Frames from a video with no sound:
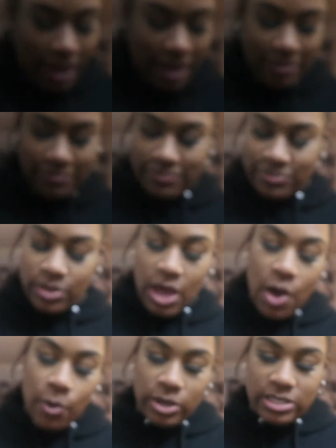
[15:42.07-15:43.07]
play.
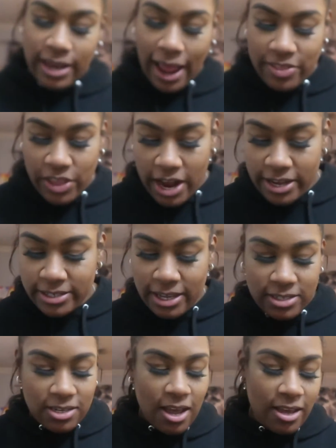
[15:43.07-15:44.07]
What's today?
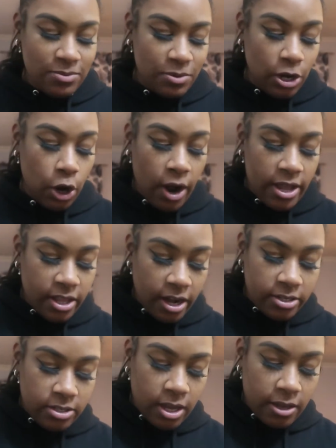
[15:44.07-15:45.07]
Thursday? Today's been a great
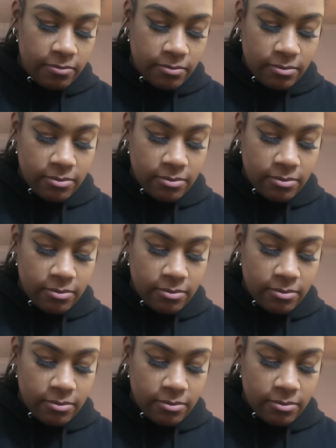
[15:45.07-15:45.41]
Thursday